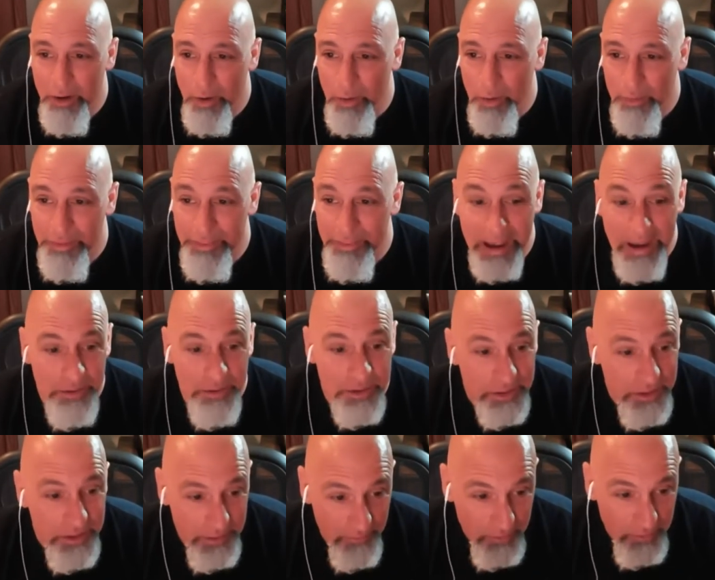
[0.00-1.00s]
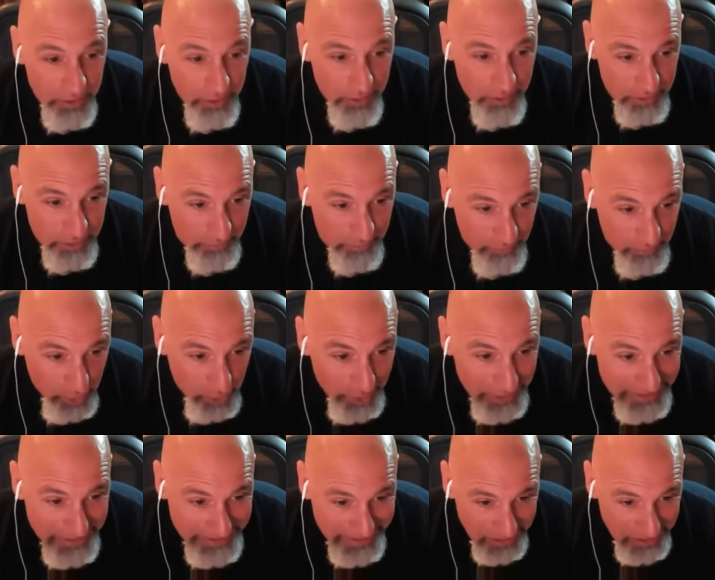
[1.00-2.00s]
thousands of years of
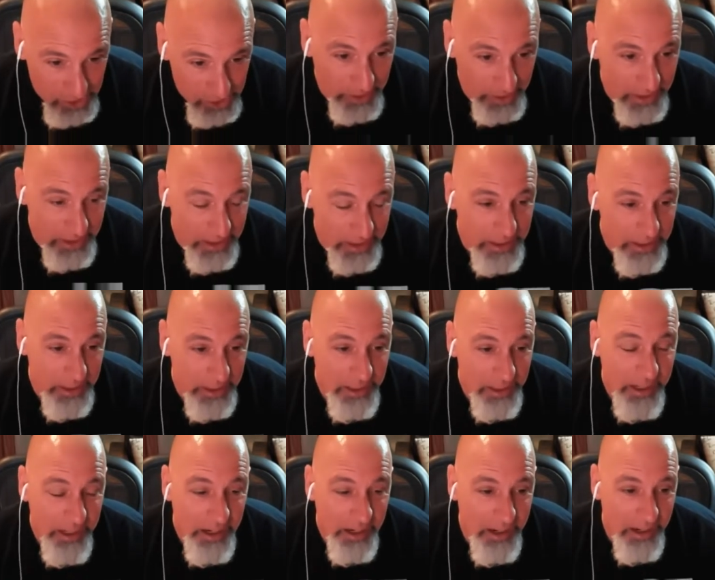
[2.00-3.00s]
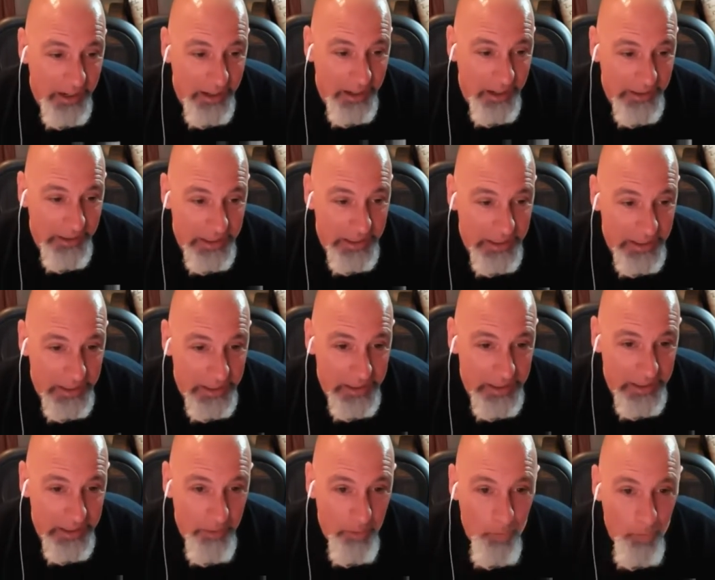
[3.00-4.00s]
tradition
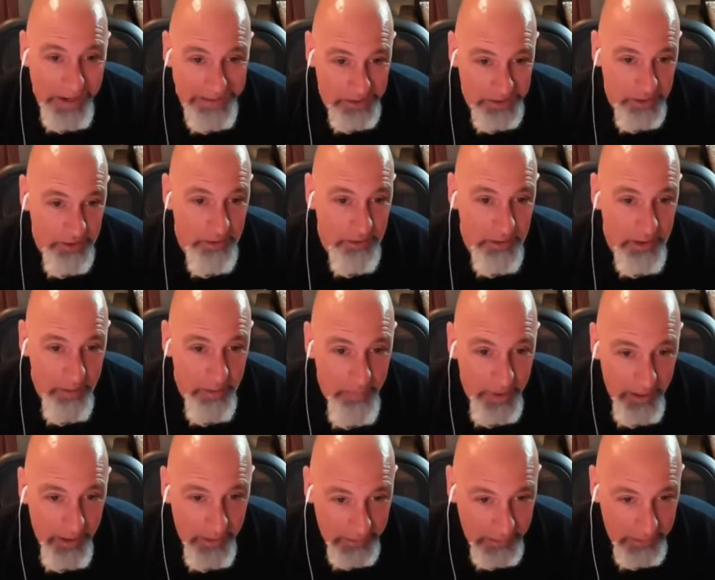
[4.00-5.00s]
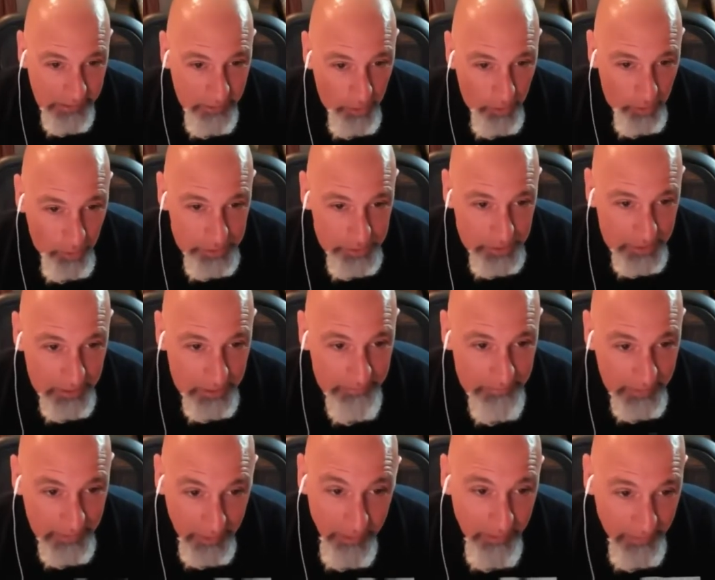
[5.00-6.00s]
in Western American culture.
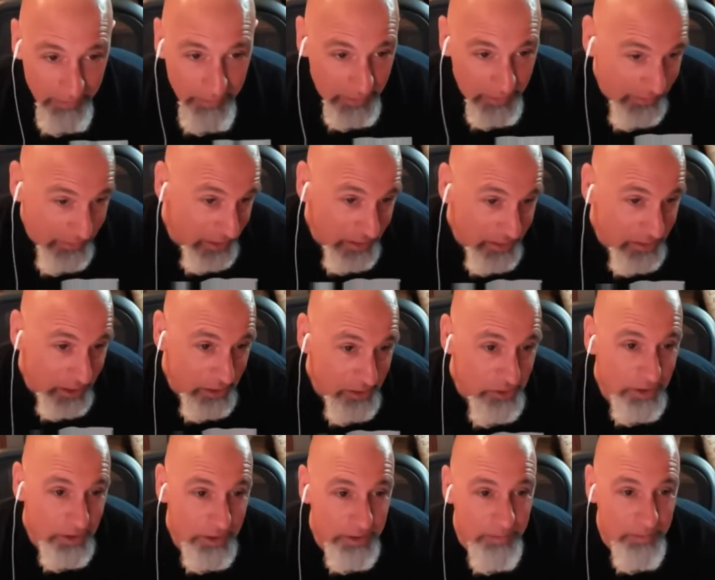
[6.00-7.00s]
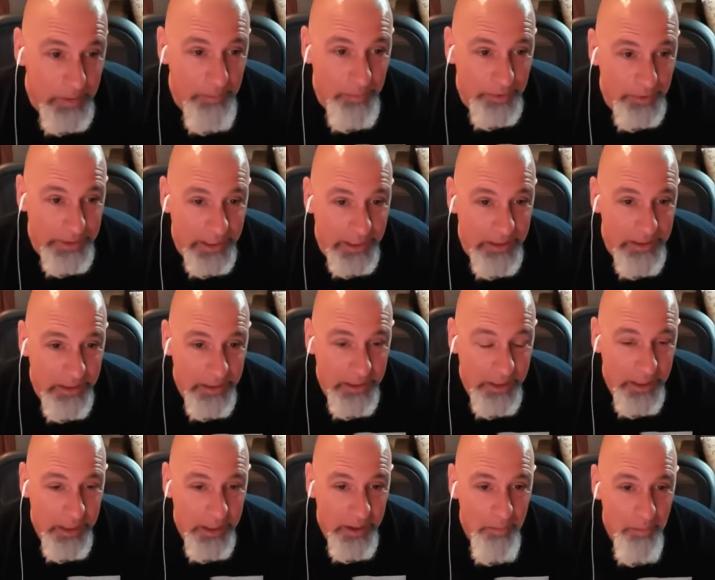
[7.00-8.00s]
The indigenous people did,
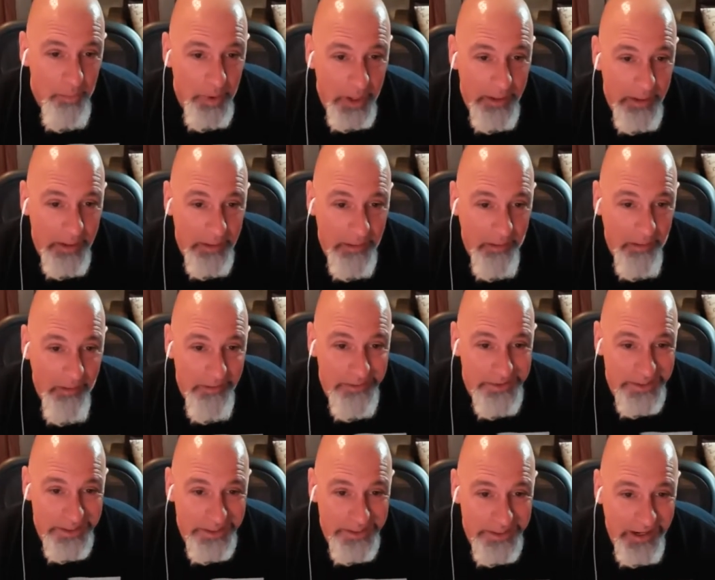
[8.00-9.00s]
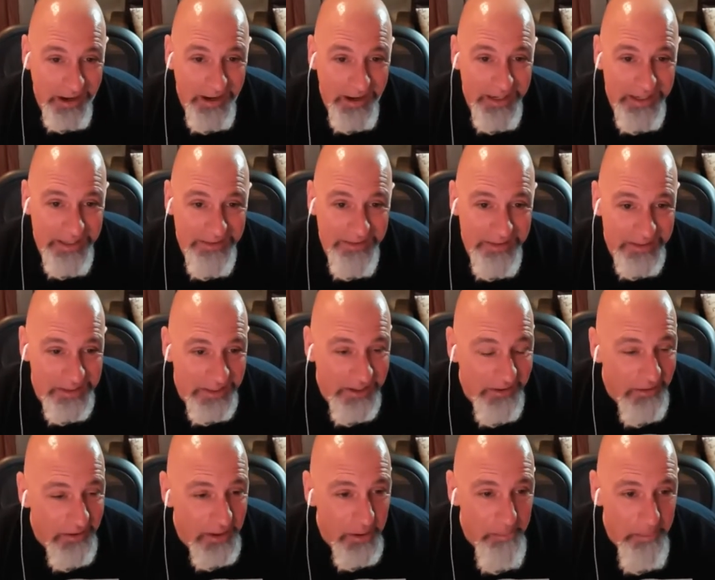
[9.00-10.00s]
but our society that's
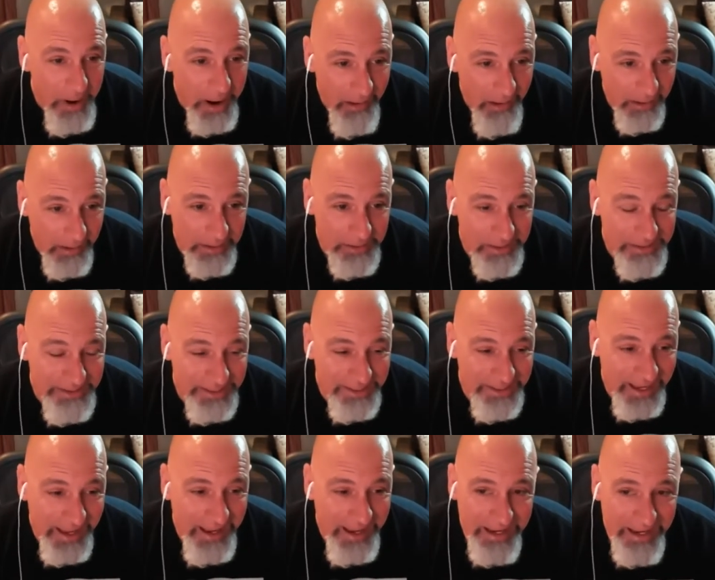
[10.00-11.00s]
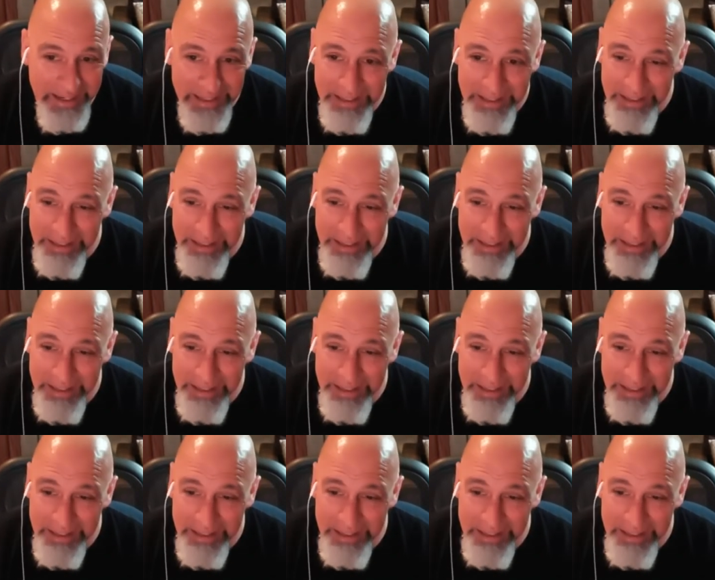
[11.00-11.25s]
here in America today,